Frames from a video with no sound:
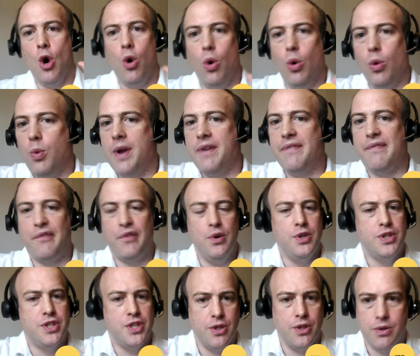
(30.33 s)
all the way through
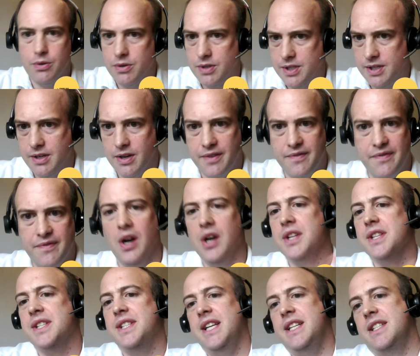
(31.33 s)
to
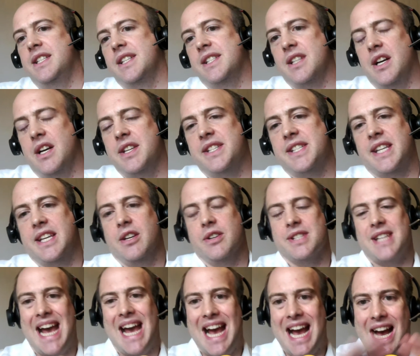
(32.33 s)
advanced data science skills.
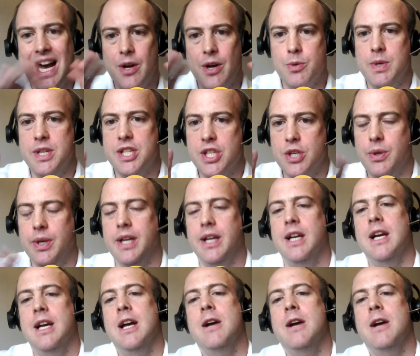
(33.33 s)
How do we do it?